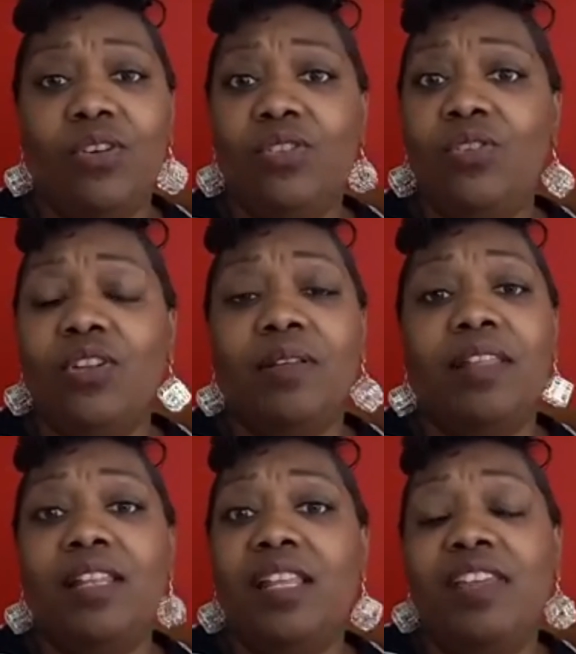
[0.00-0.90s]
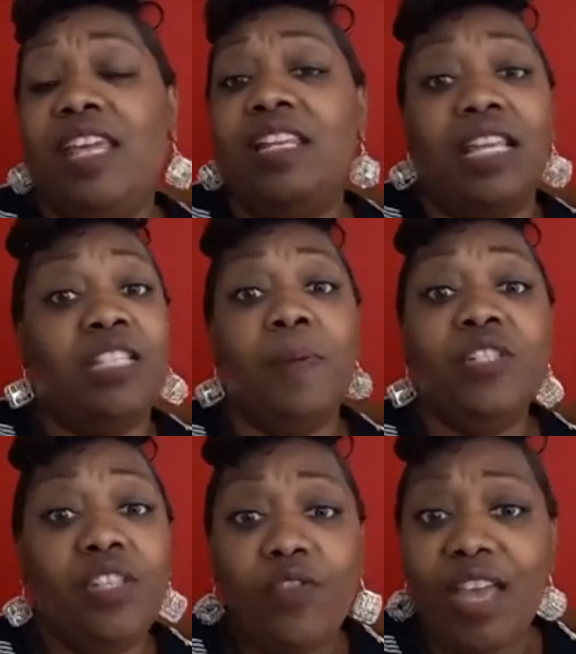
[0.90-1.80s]
going to, and
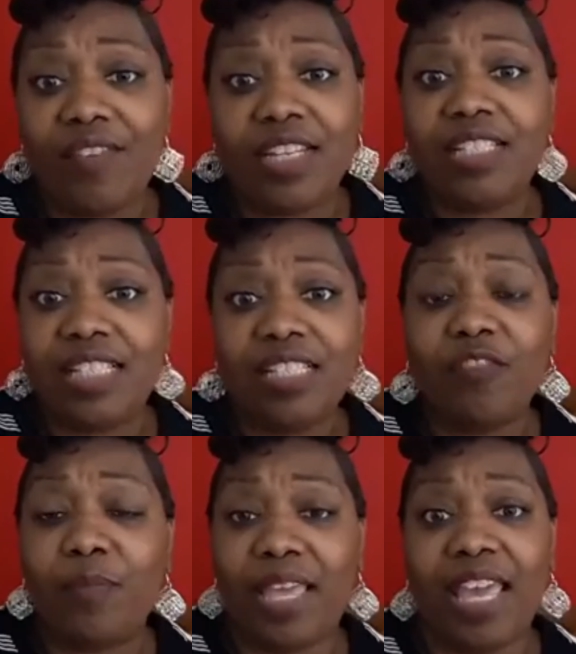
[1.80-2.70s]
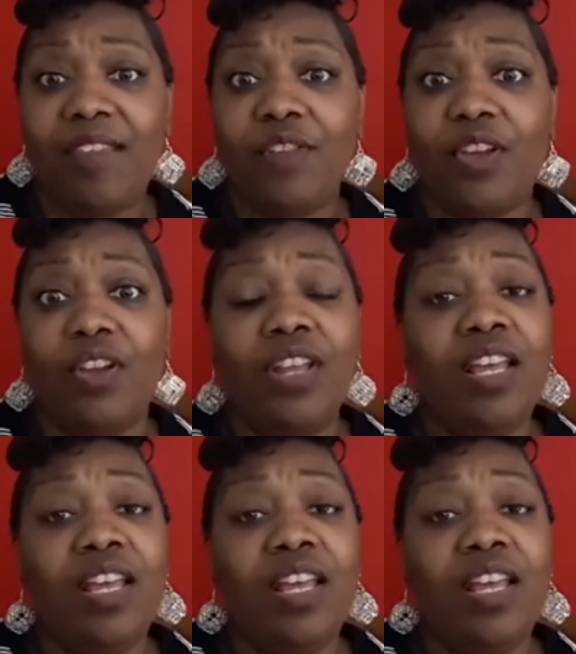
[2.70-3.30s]
especially if you have an addictive behavior,